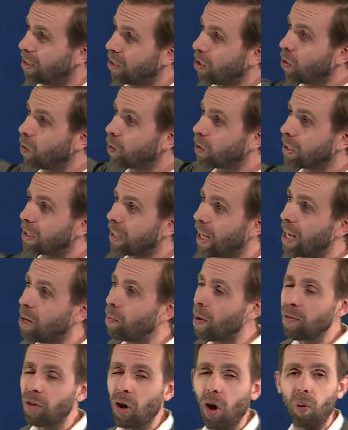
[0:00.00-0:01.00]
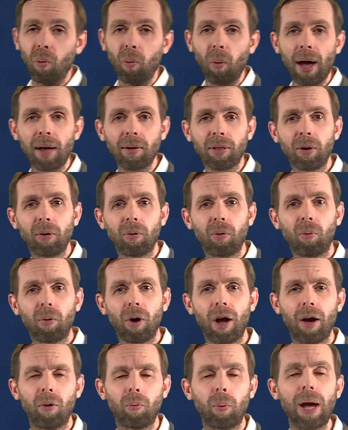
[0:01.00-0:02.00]
You can also see we've got wet
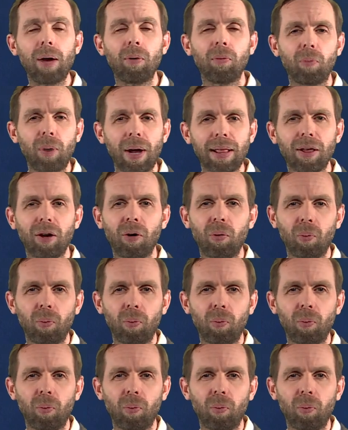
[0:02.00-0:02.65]
weather